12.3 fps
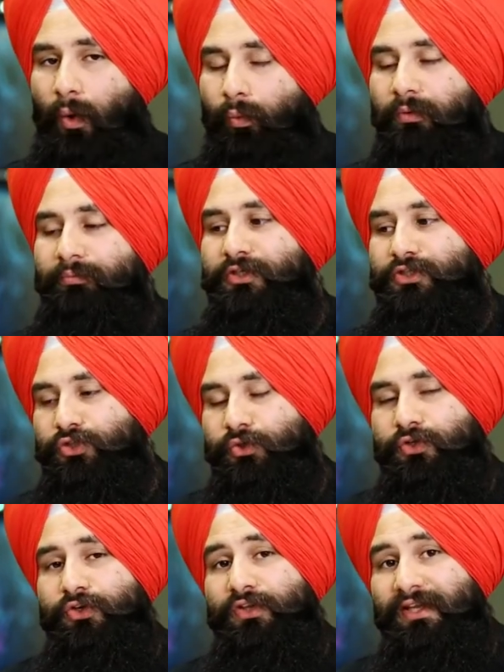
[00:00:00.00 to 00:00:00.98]
I will be show
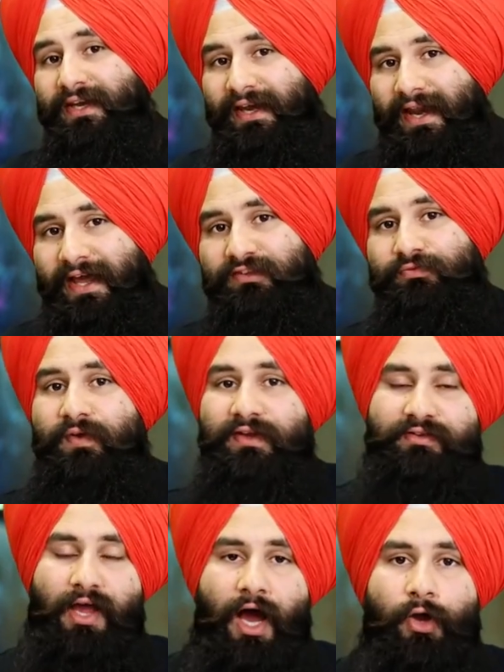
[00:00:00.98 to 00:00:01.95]
you in the next
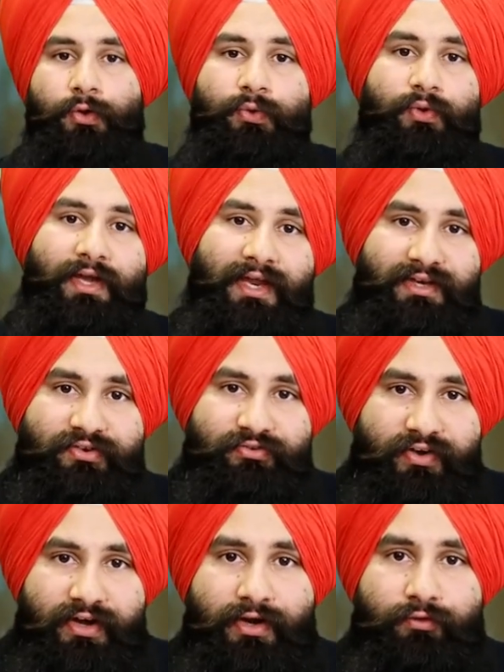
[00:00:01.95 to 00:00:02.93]
phase how you can
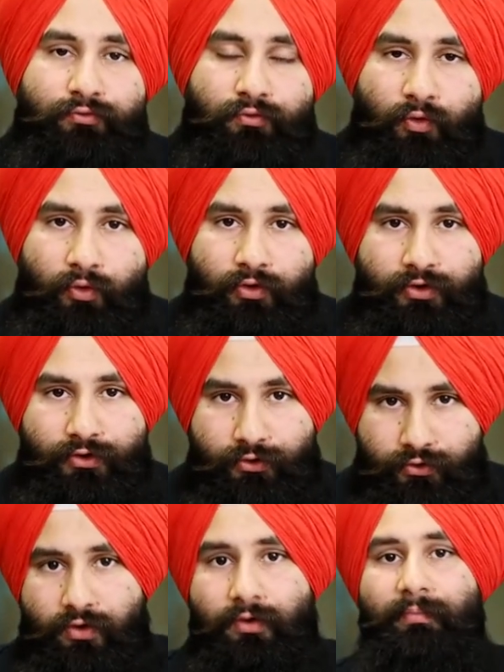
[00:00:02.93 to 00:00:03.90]
create it for
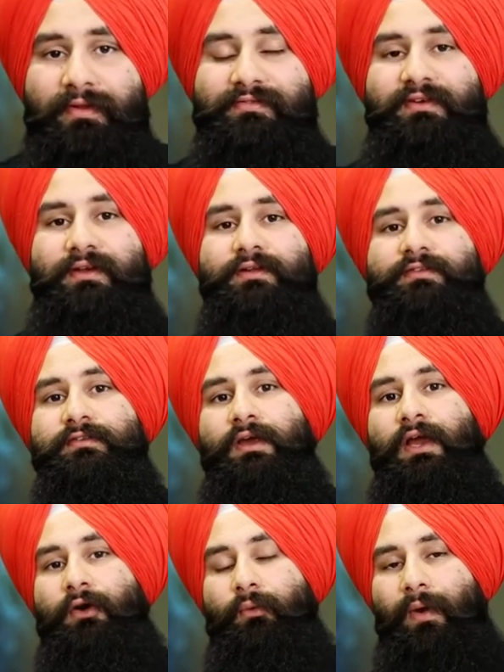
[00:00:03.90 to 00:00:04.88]
your business,
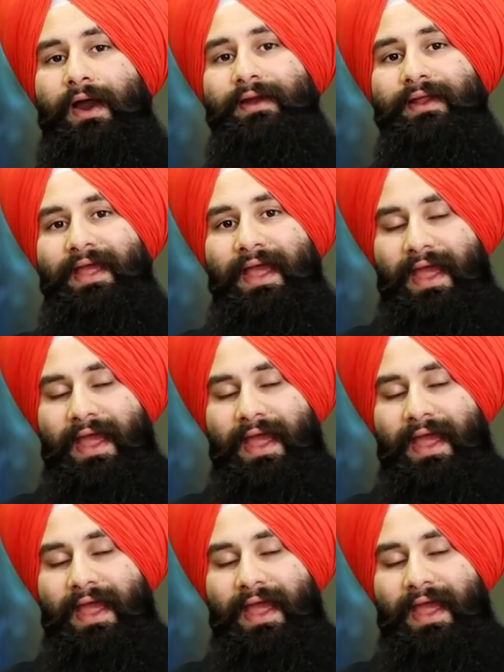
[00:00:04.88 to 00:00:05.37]
right?